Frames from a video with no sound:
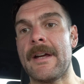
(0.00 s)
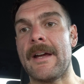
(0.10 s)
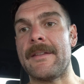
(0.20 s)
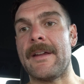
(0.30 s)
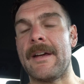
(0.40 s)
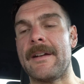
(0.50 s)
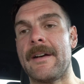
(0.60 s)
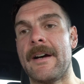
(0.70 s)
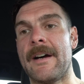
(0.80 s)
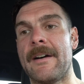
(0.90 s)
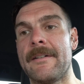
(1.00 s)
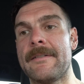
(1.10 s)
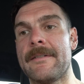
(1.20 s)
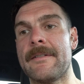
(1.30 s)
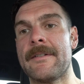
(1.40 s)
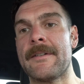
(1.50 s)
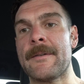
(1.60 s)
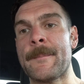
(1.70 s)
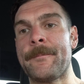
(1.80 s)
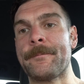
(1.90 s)
and then I
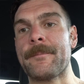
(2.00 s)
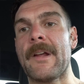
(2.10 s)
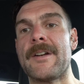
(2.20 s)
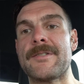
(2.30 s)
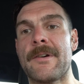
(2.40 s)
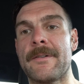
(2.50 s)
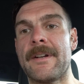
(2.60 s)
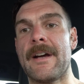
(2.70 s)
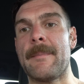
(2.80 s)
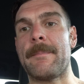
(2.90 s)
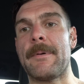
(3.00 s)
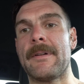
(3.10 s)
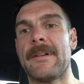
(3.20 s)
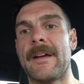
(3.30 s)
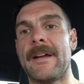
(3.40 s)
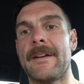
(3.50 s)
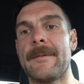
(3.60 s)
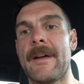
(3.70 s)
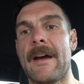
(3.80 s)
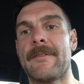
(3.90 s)
turned it up like
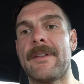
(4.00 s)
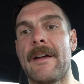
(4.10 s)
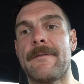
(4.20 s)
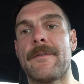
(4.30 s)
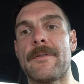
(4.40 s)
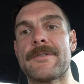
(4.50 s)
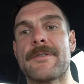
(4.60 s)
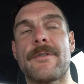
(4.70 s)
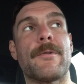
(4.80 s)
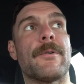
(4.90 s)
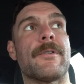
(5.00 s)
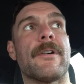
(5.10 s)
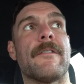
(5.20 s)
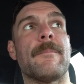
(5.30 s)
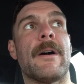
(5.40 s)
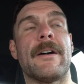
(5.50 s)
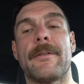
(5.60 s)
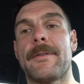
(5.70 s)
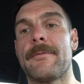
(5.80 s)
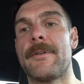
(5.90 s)
after that first quarter of mile
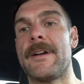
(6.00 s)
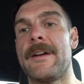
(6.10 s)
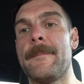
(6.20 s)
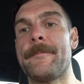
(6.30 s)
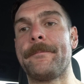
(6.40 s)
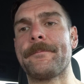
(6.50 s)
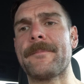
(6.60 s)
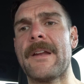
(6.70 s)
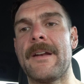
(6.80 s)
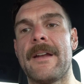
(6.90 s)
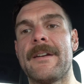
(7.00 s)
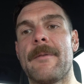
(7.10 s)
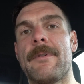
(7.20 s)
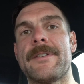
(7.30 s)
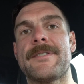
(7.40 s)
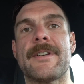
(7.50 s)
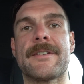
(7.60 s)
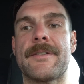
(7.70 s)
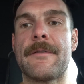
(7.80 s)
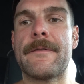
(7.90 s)
3 and ended up with a
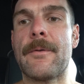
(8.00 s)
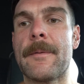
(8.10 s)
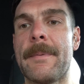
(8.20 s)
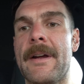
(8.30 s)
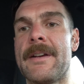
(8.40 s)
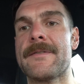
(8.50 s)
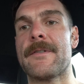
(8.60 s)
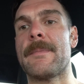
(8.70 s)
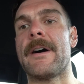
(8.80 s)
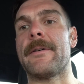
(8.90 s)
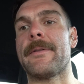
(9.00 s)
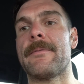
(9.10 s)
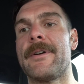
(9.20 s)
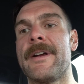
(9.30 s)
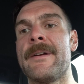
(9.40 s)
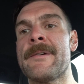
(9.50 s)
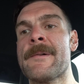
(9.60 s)
6:04 pace for mile 3.